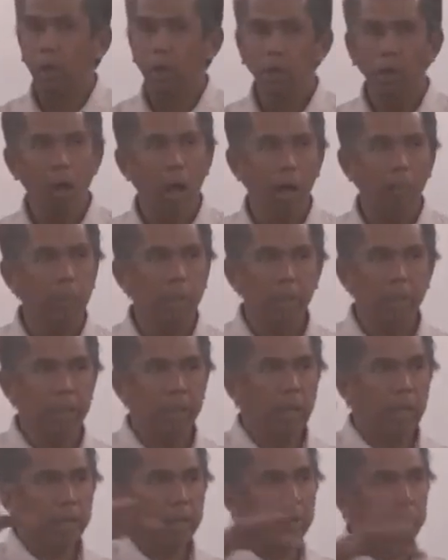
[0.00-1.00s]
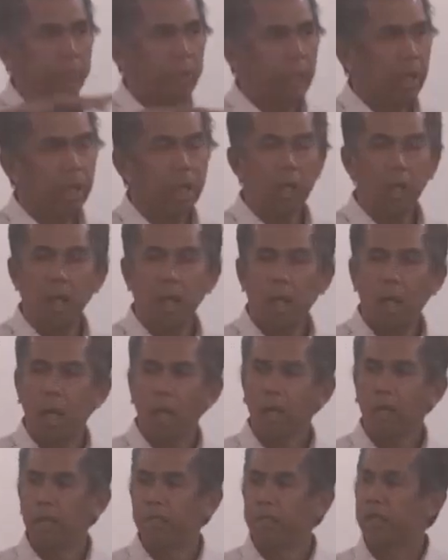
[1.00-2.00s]
No, I'm not going to let them take it.
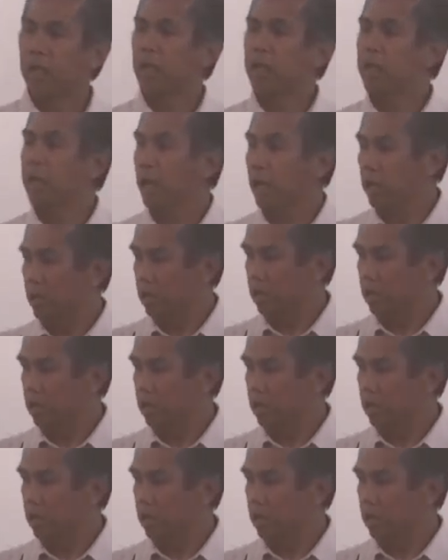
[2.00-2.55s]
That's illegal.